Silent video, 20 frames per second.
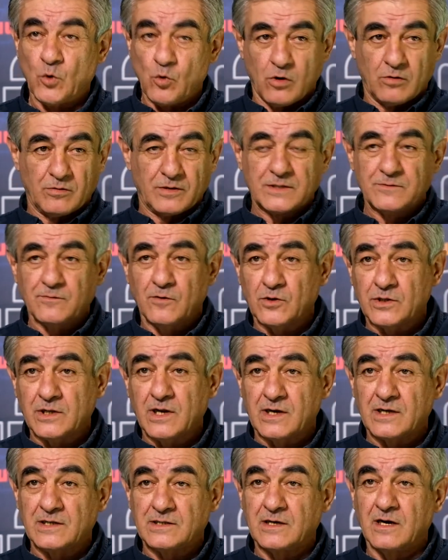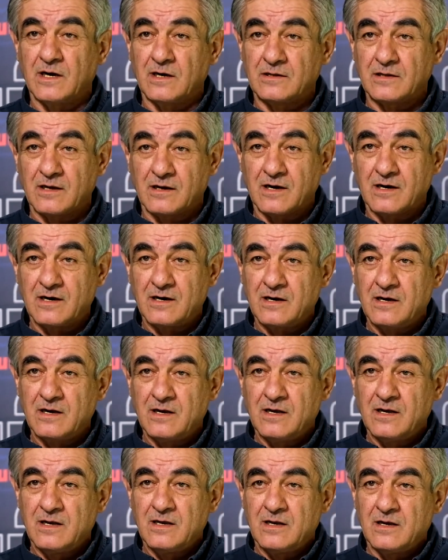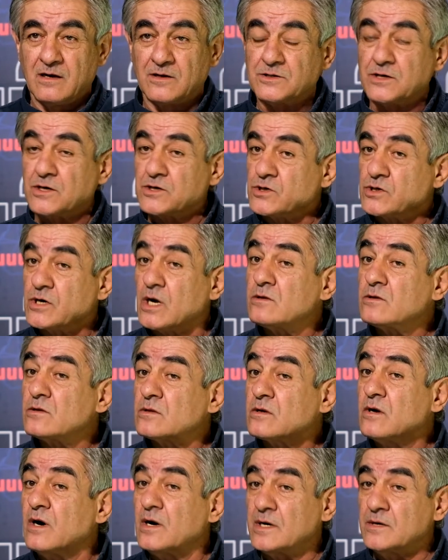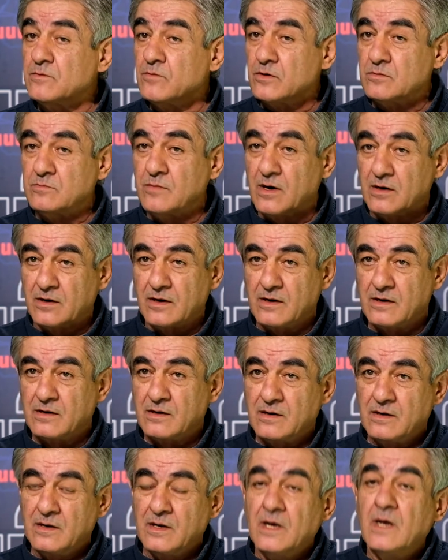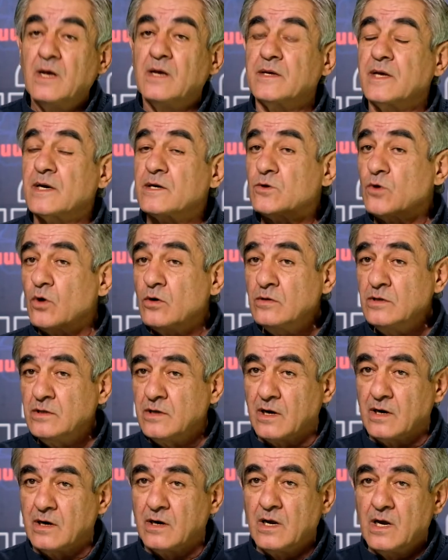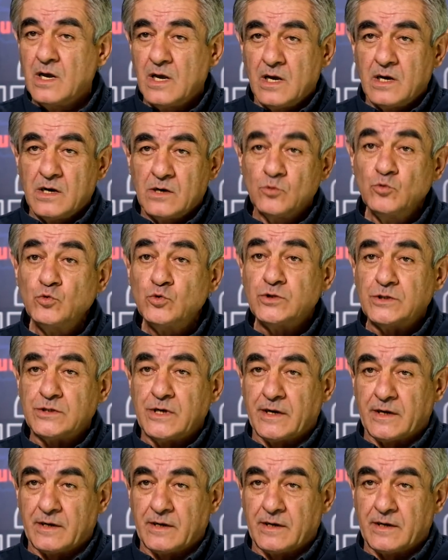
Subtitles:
Who are you? Where did you come from? This is a very important thing.